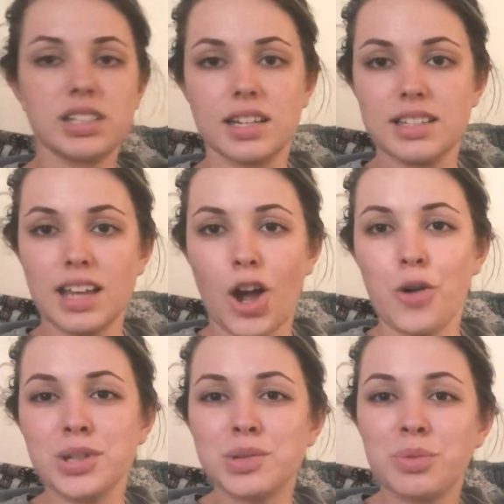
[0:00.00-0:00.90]
gonna say,
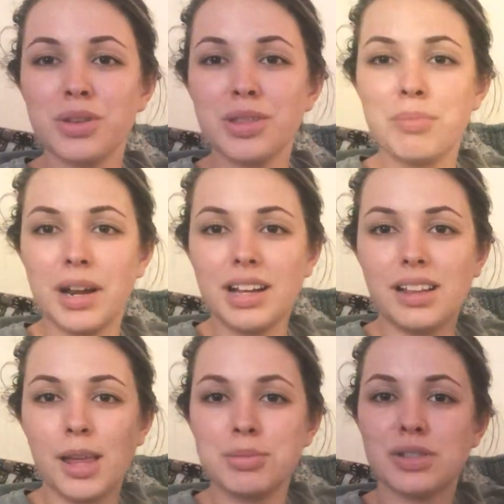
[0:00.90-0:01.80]
oh, it's one of the buddy
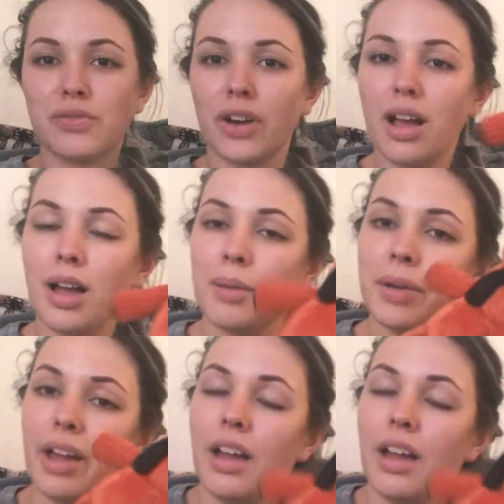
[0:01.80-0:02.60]
clips from